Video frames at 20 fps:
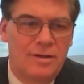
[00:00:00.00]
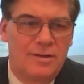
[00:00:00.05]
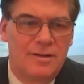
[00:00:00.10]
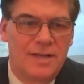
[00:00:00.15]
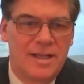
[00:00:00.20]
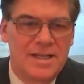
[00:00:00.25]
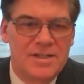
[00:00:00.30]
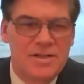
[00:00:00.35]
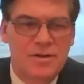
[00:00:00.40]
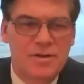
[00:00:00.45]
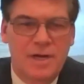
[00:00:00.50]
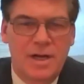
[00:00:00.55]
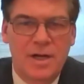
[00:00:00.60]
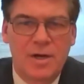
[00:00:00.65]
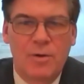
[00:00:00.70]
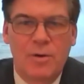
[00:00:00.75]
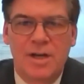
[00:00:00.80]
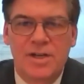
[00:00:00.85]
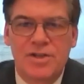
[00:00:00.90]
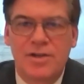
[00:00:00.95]
know, that's a
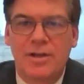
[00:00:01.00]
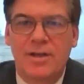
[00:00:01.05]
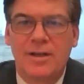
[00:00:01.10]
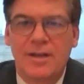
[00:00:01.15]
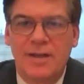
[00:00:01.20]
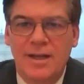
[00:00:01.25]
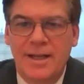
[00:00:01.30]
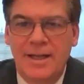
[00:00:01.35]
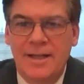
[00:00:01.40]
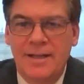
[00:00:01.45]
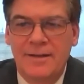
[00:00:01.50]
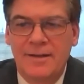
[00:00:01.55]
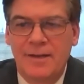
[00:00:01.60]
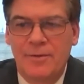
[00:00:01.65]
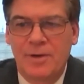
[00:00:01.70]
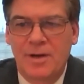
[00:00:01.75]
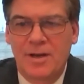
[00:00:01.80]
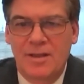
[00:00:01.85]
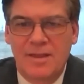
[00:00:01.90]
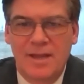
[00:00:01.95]
great question. And I
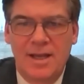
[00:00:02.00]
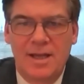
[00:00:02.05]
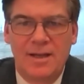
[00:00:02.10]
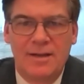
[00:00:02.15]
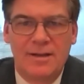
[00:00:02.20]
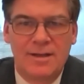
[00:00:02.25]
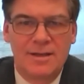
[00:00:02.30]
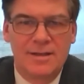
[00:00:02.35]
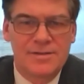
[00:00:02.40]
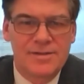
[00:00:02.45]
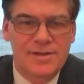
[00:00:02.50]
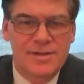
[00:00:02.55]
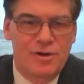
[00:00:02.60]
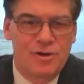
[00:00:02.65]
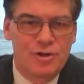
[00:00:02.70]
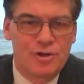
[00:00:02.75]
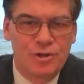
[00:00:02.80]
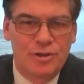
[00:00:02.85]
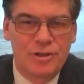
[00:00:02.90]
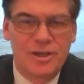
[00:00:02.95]
want to thank
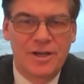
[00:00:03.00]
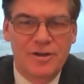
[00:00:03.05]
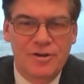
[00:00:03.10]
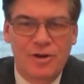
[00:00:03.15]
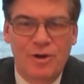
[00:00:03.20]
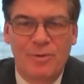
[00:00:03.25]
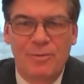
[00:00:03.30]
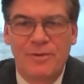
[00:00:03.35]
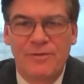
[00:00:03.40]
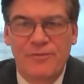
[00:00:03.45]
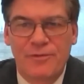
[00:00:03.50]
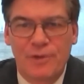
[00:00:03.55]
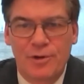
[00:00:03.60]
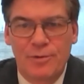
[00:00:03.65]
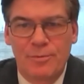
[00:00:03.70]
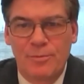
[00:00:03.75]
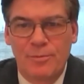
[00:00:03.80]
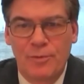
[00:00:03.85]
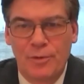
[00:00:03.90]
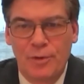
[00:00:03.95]
Senator Julia Coleman
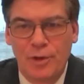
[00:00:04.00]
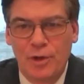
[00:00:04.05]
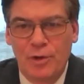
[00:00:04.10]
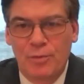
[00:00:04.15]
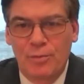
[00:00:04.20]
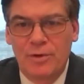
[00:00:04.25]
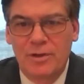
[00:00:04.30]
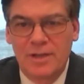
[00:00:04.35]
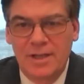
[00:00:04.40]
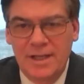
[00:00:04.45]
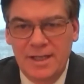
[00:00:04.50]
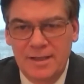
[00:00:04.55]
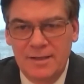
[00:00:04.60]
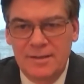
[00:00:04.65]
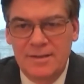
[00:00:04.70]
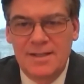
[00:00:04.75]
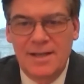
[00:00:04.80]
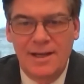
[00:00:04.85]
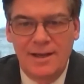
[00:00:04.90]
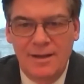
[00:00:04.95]
for, you know, really
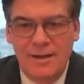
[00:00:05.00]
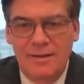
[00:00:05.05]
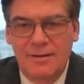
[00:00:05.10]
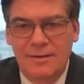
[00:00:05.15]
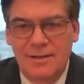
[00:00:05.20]
taking the